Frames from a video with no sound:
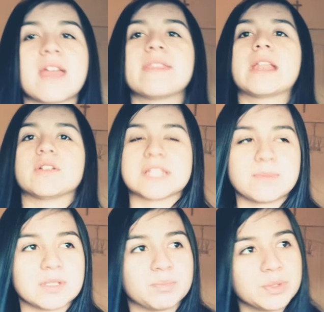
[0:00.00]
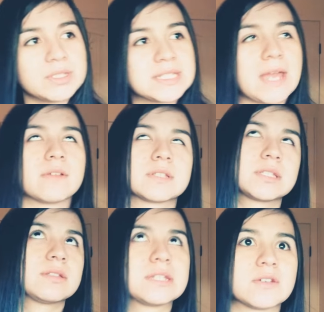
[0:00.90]
And then I was able to pull it together,
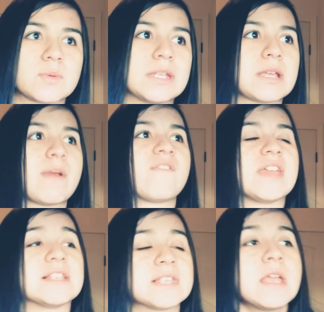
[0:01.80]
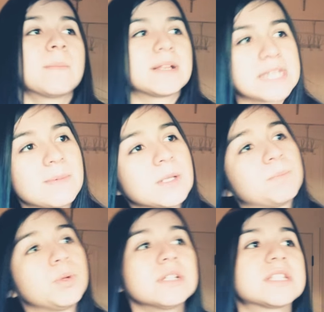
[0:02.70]
still tears running down my face. But I was able to
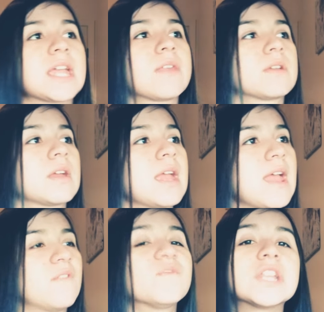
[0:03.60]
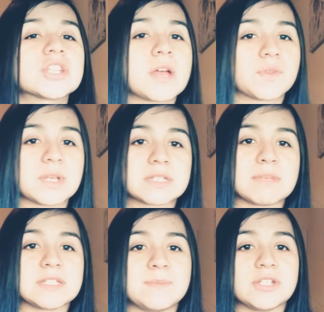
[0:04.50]
pull it together and finish out the rest of
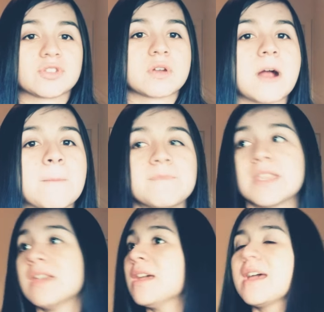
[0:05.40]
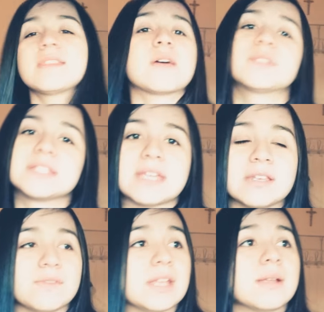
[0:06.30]
my speech strong. And that was the
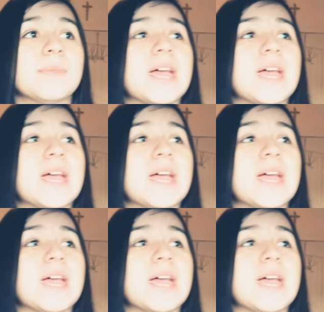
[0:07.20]
end of it.